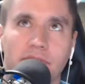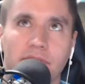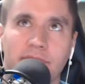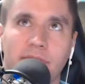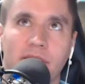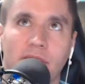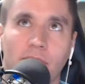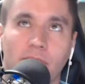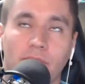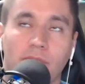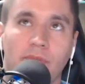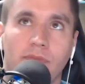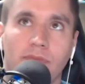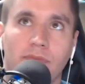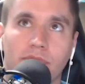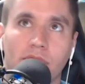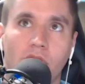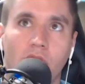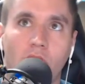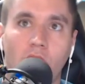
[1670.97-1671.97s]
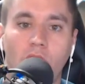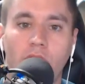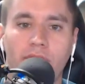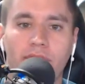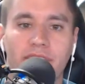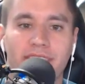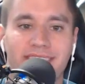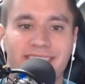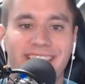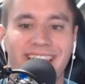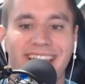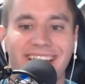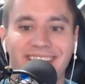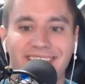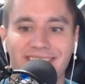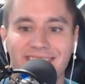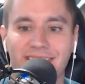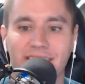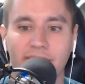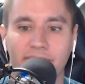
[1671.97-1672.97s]
about all of the
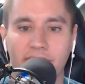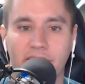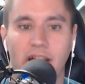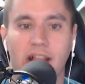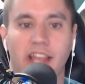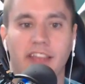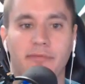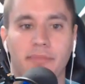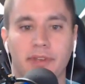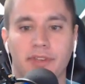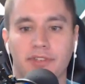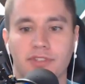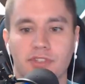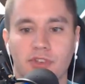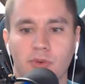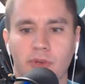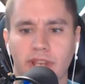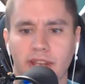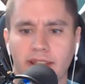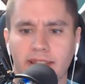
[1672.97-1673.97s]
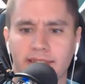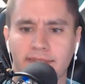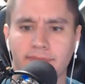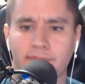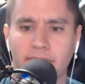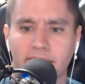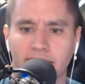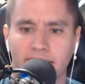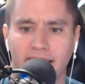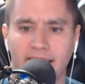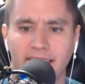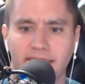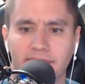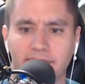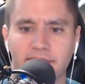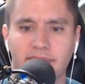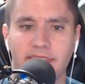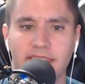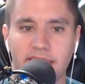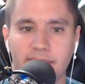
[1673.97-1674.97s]
tech stuff that I have been doing has been kind
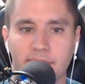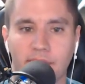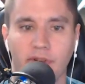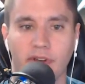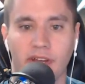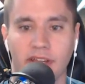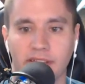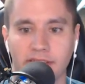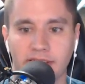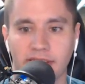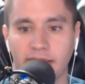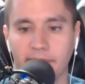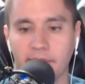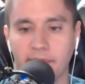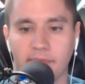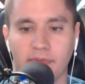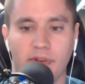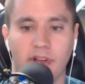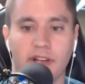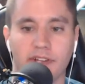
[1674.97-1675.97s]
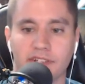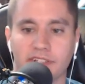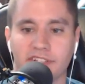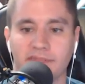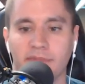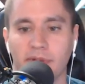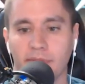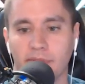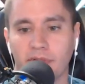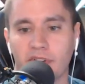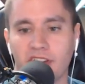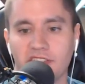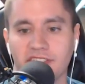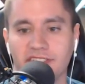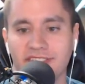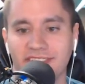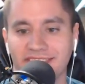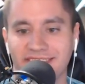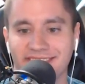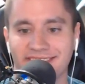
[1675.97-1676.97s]
of deeper in-depth projects, but
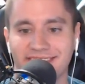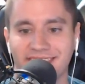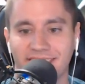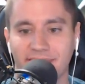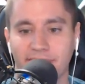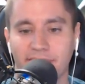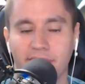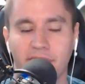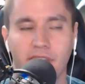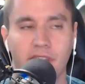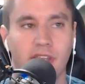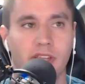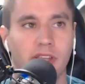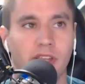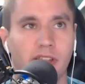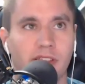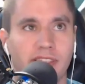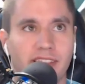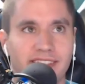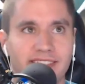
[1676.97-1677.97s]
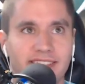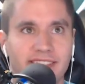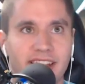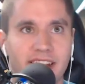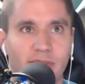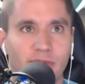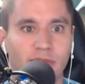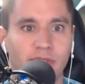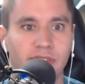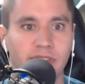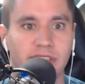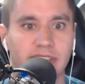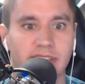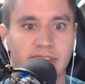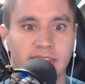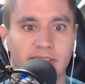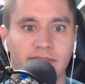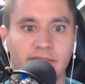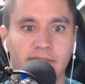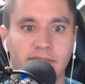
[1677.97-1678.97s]
projects on stuff that's not
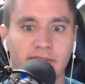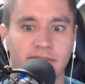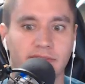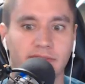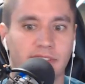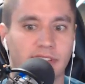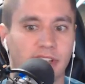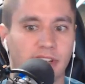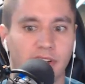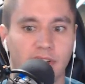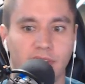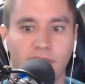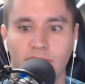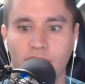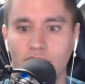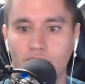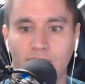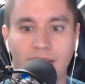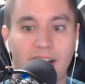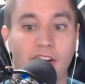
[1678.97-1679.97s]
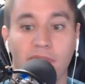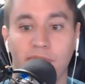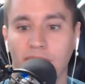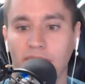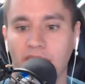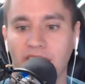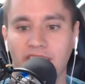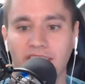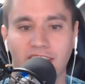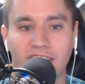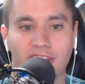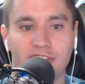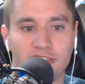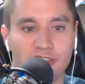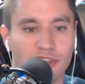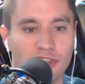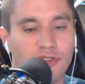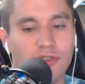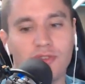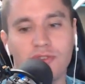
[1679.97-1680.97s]
really, groundbreaking
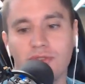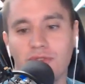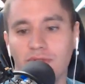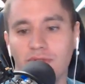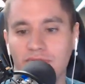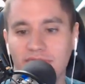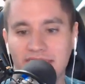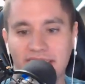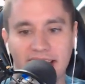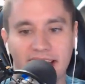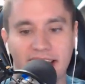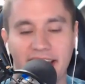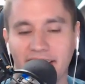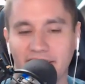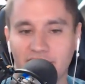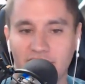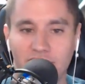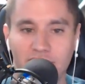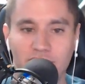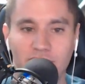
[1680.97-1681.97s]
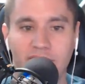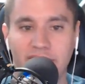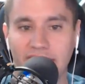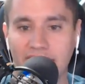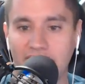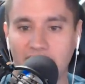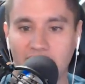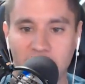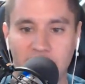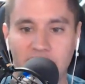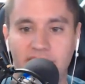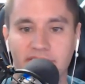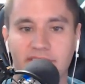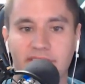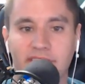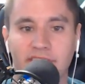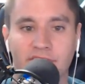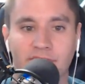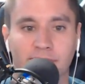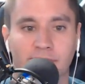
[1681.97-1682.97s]
new tech, new gadgets.
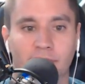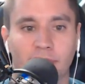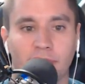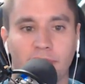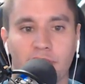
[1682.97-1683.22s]
It's really